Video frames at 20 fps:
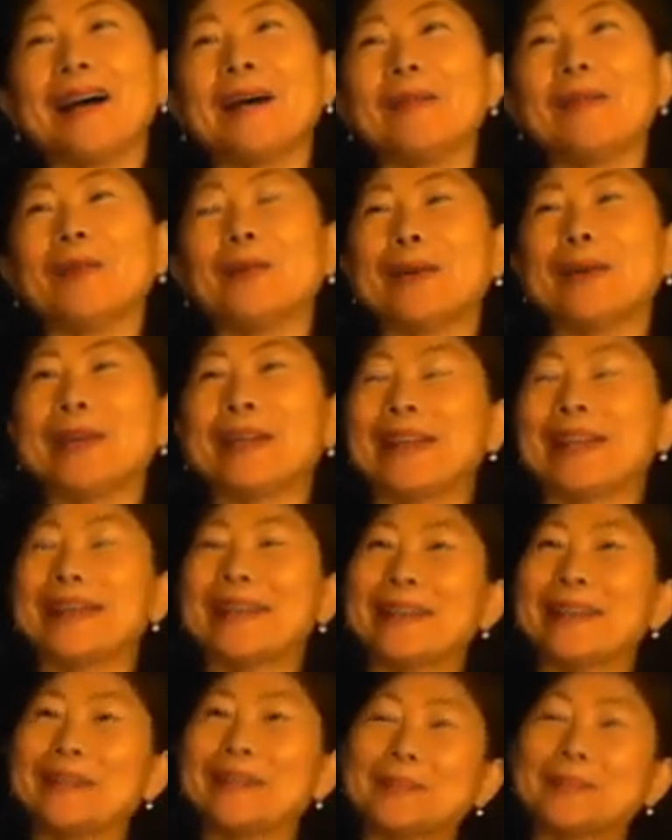Boy,
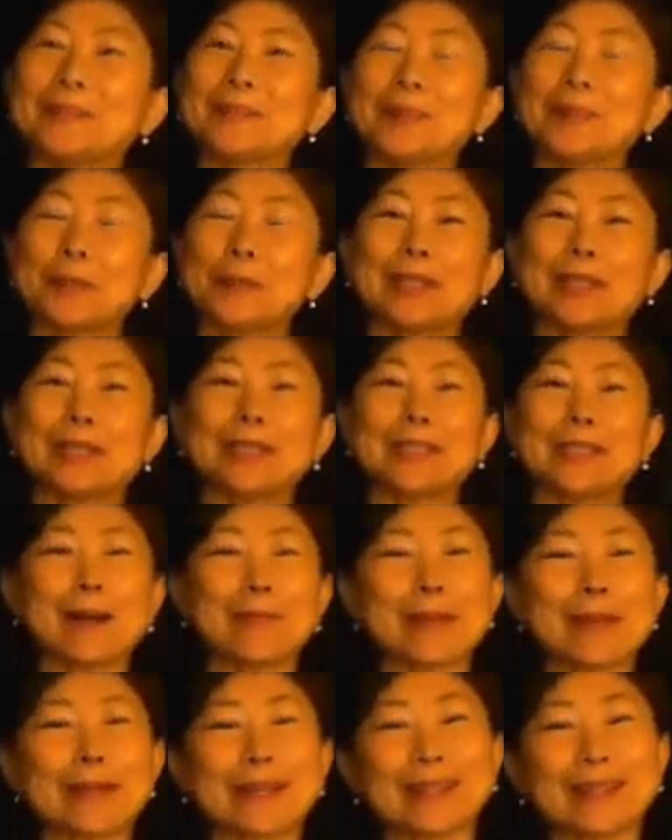what a
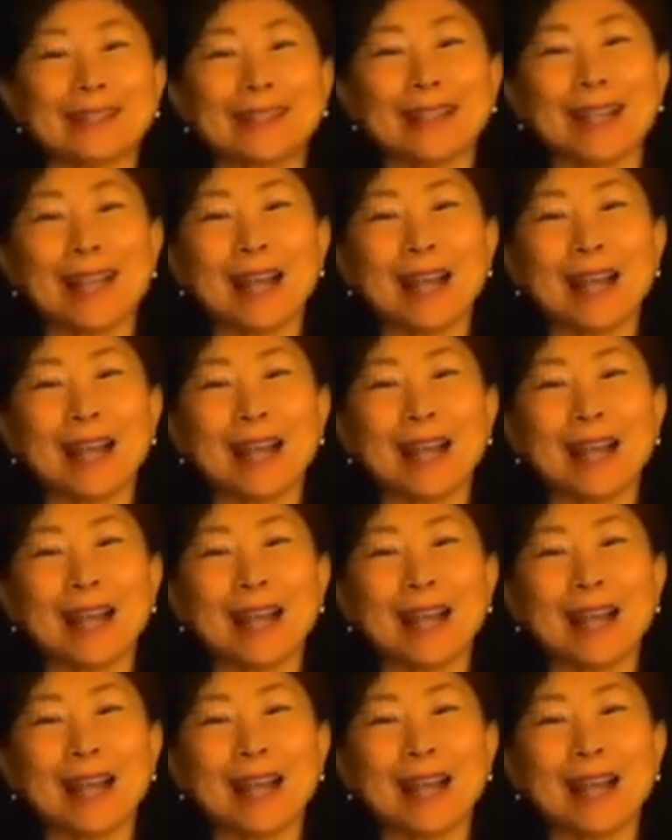topic.